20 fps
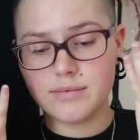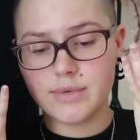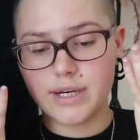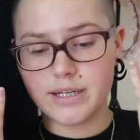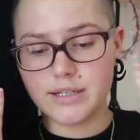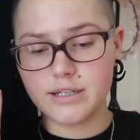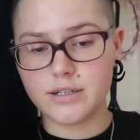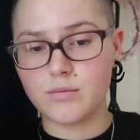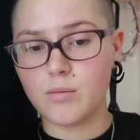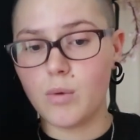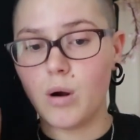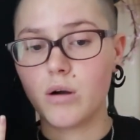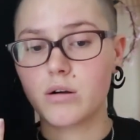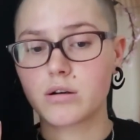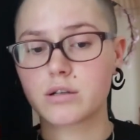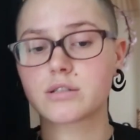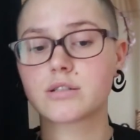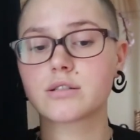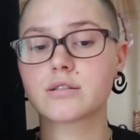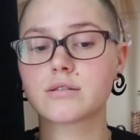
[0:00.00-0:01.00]
and it
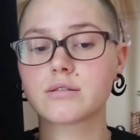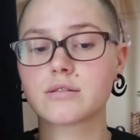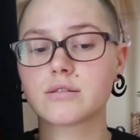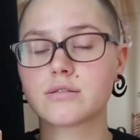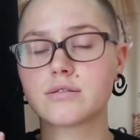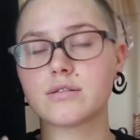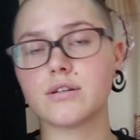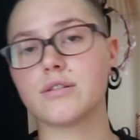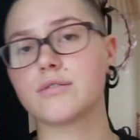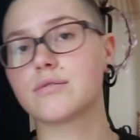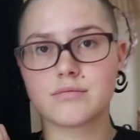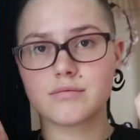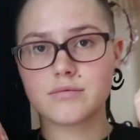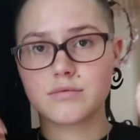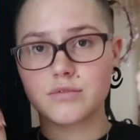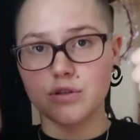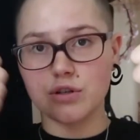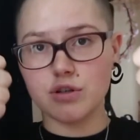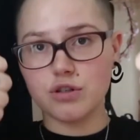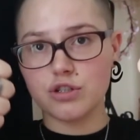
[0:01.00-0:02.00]
worked. So
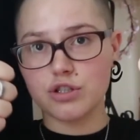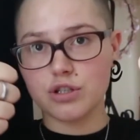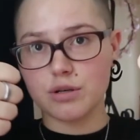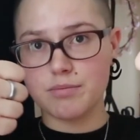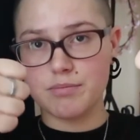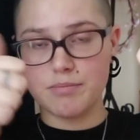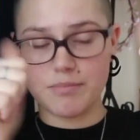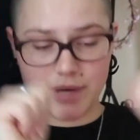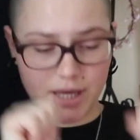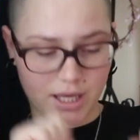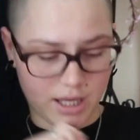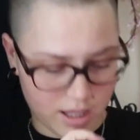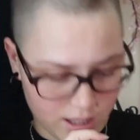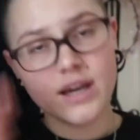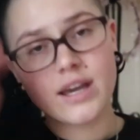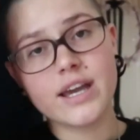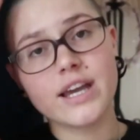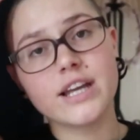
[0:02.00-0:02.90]
good job me.